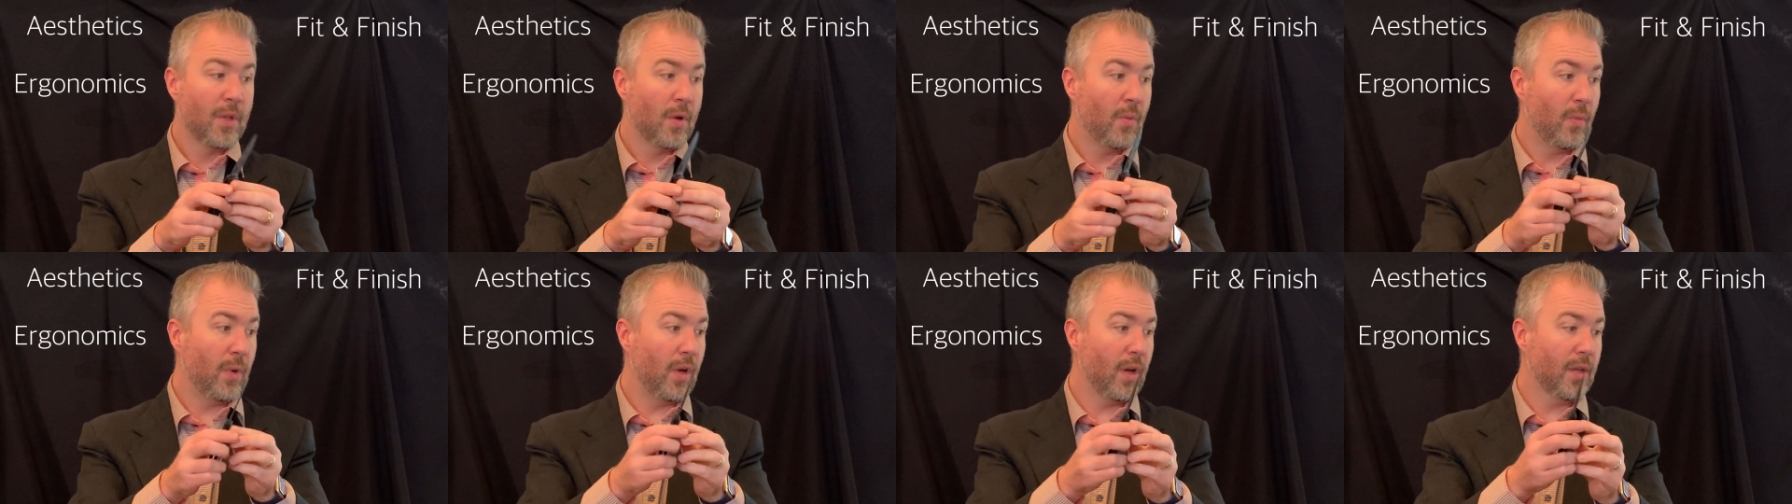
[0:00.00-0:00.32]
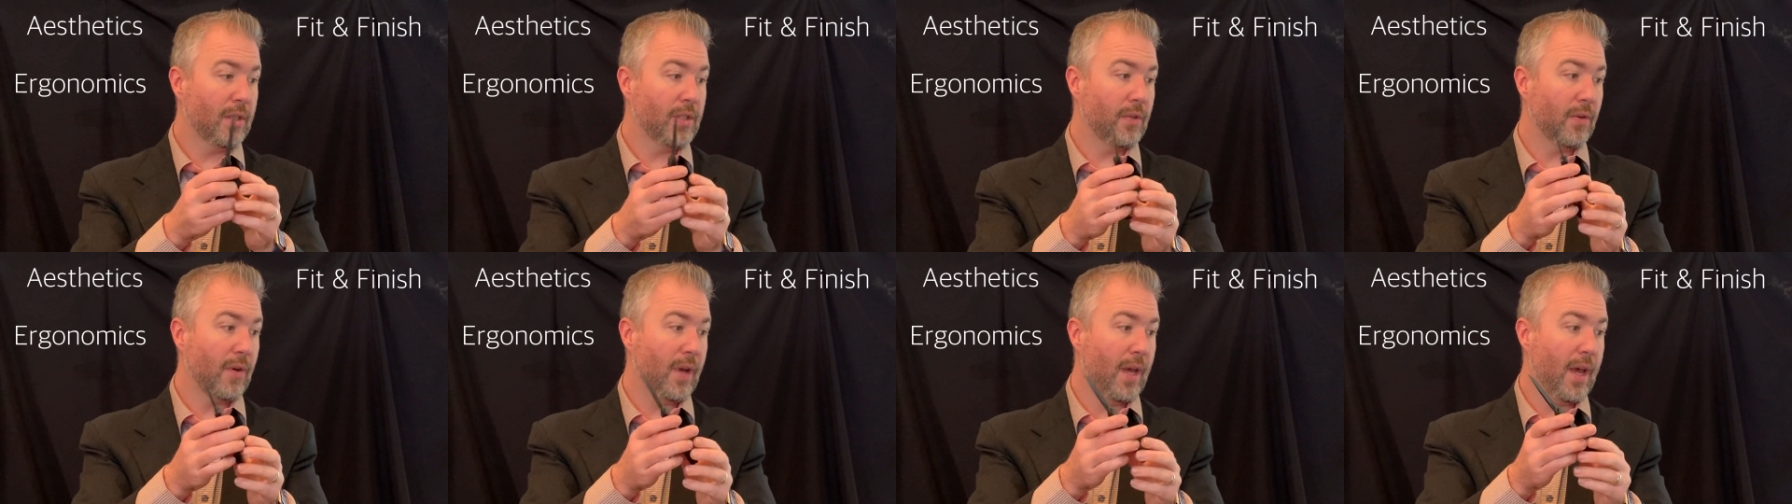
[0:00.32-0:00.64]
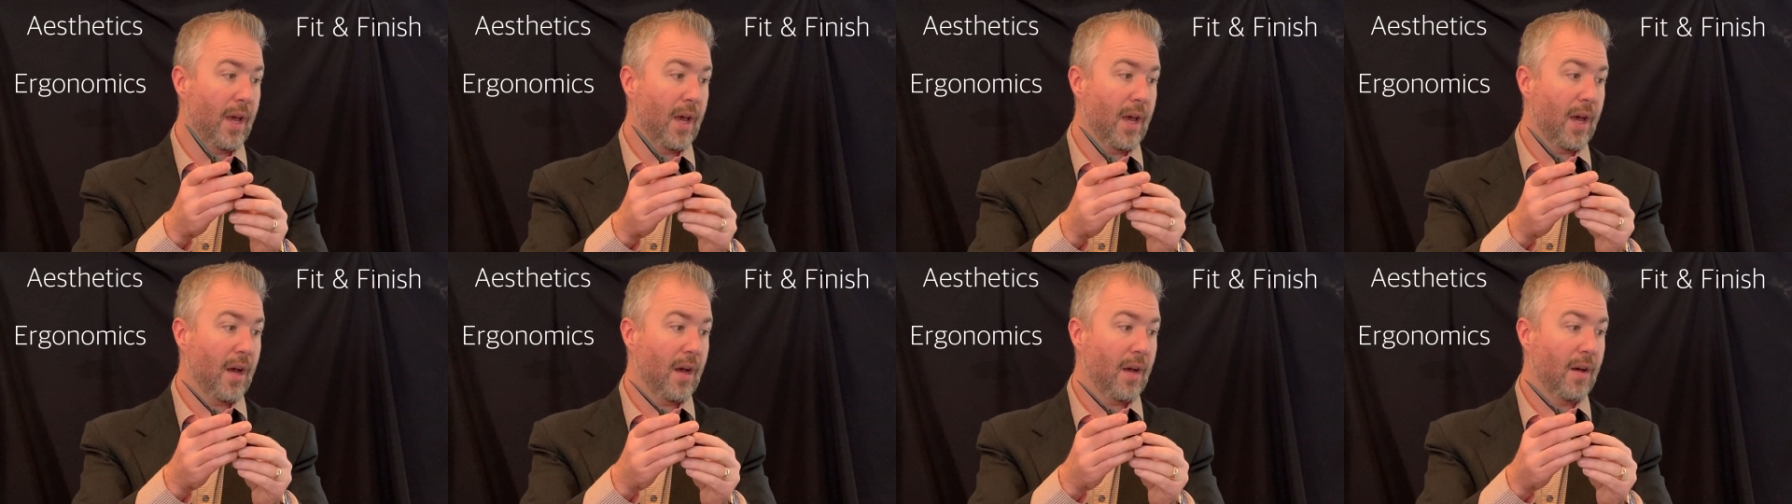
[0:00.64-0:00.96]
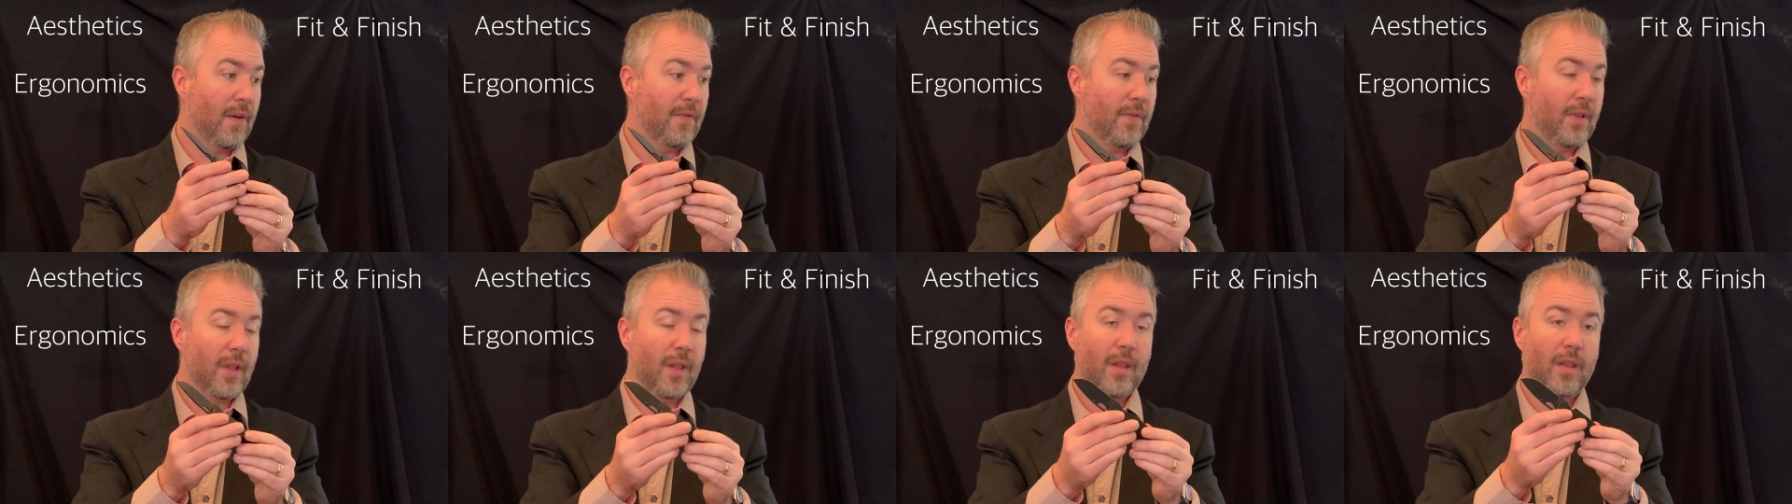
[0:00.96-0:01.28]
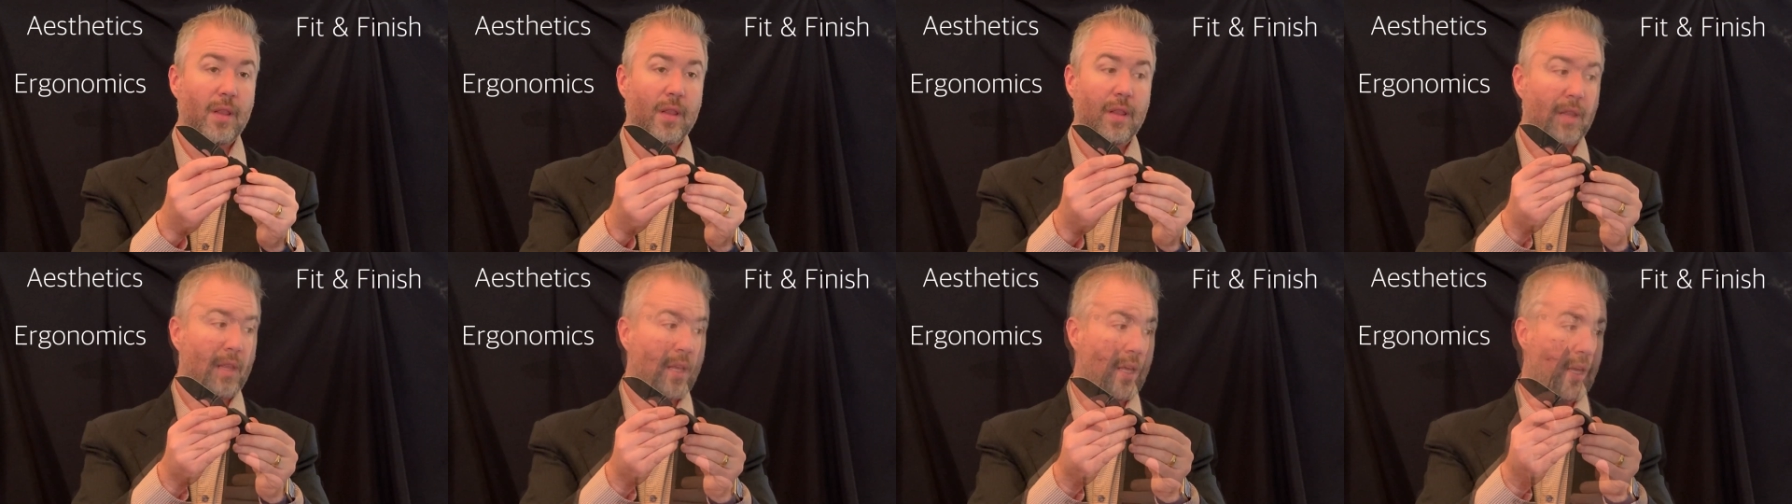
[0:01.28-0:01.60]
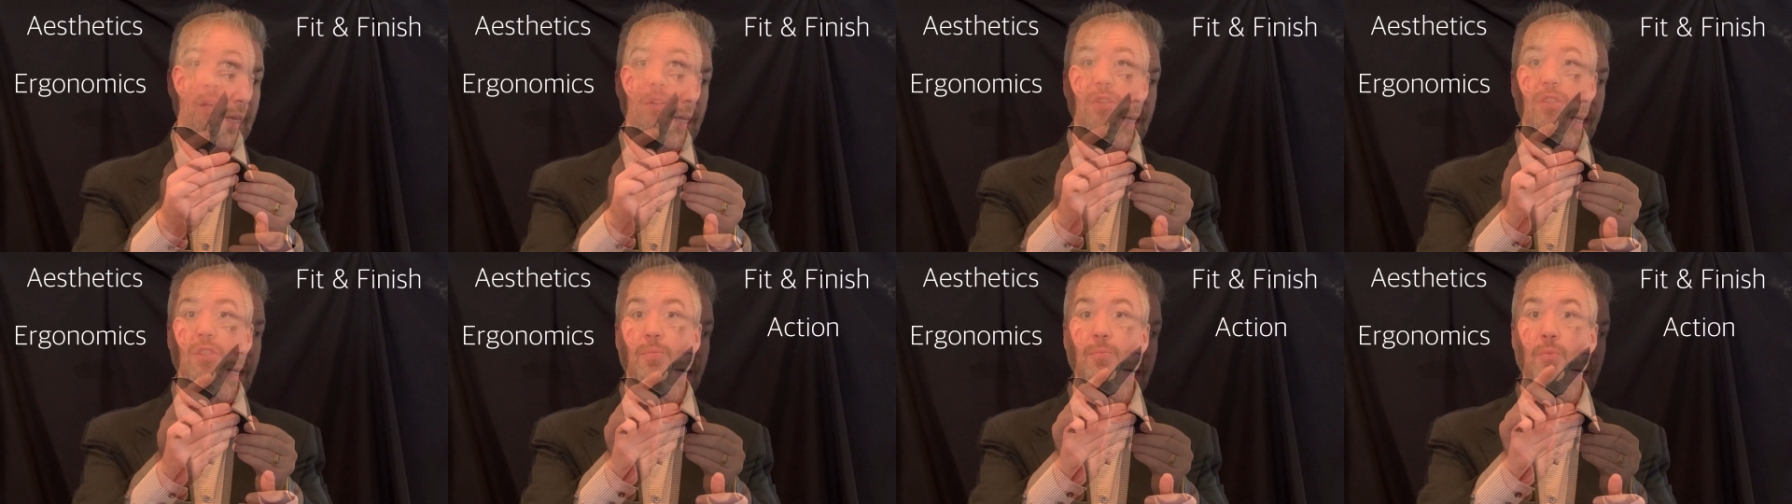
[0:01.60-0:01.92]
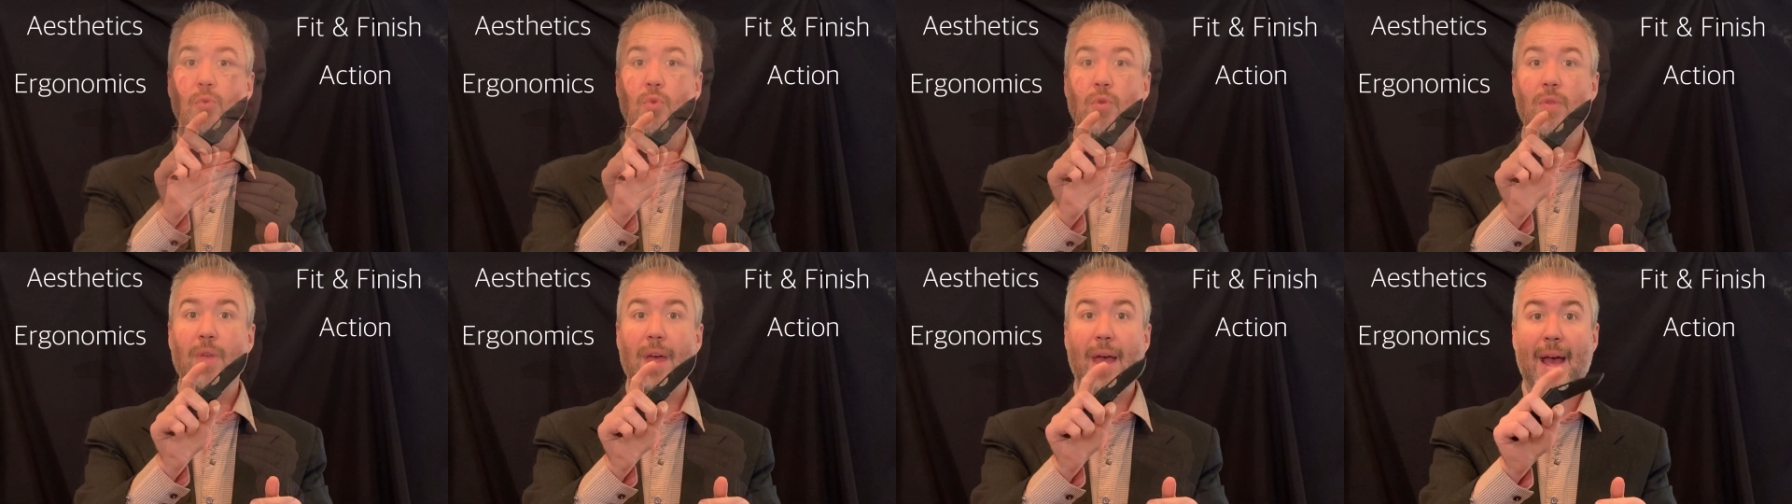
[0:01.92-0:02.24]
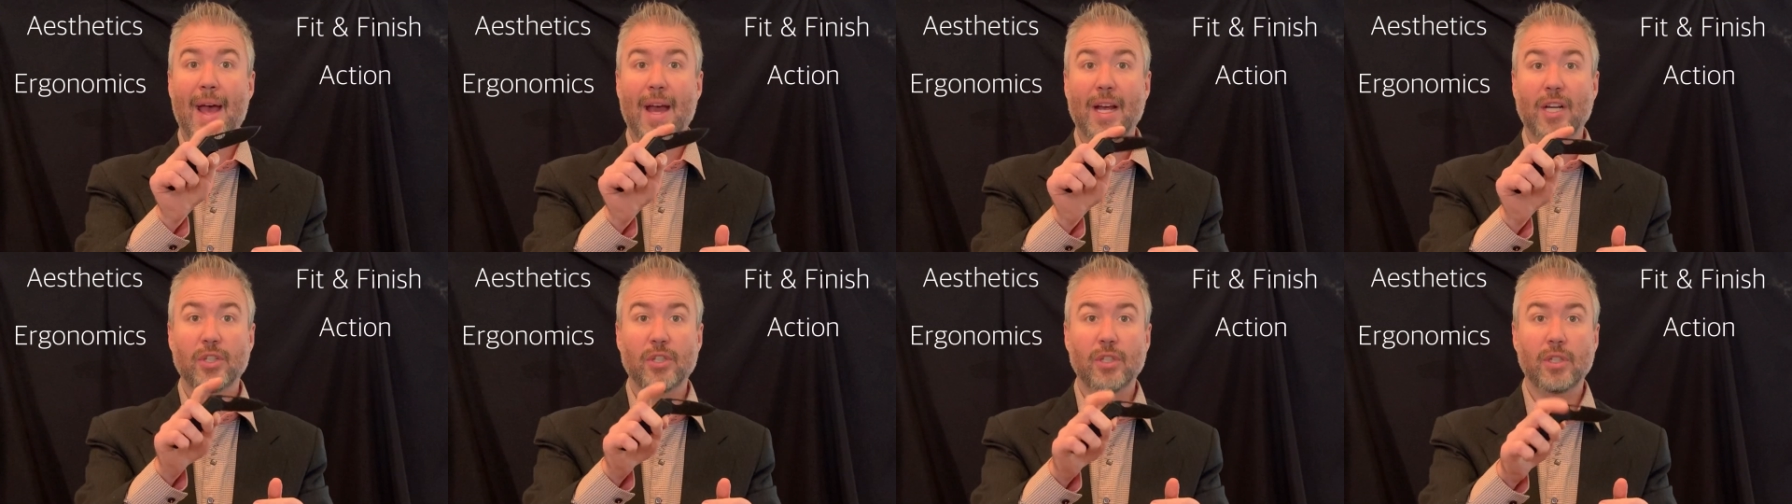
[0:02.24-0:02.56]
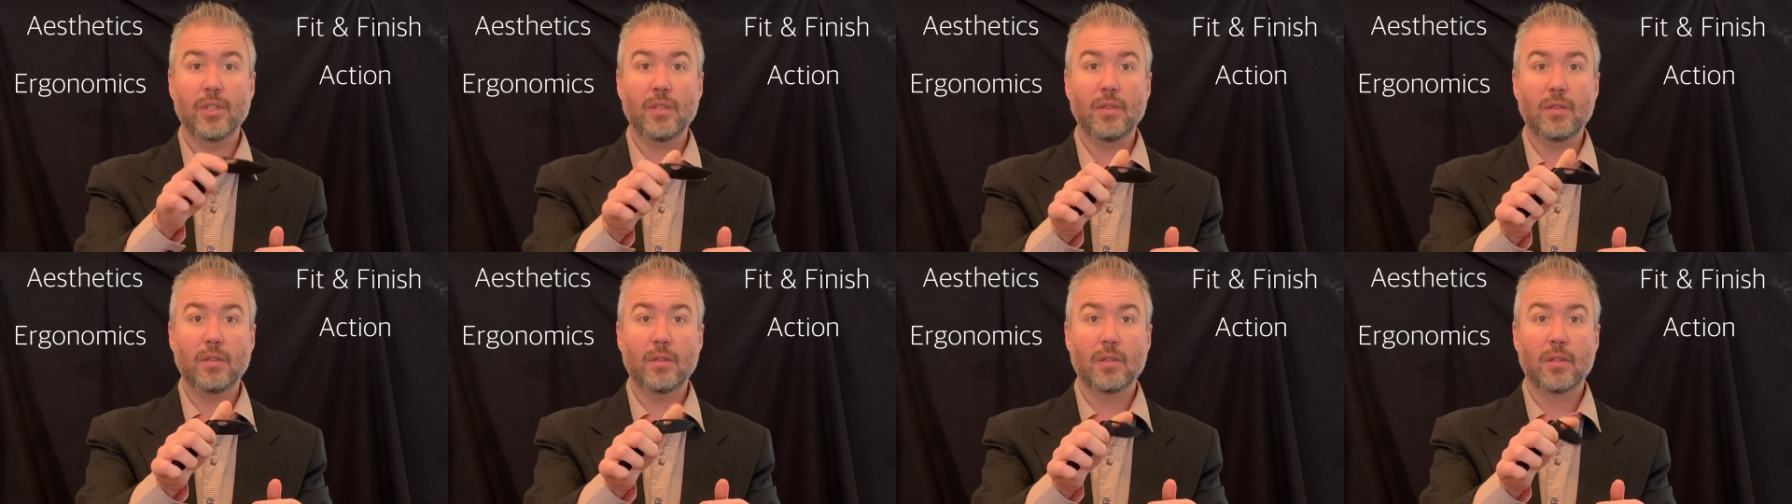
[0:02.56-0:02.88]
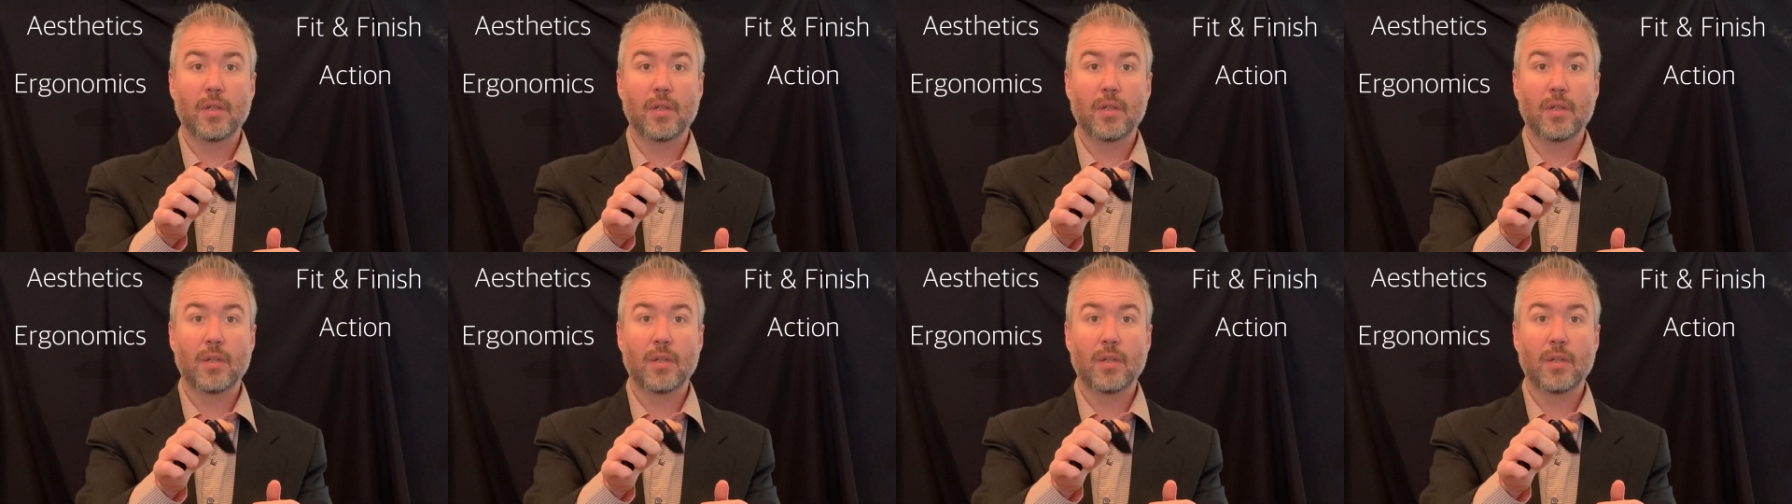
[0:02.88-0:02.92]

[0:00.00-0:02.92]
We also have the smooth action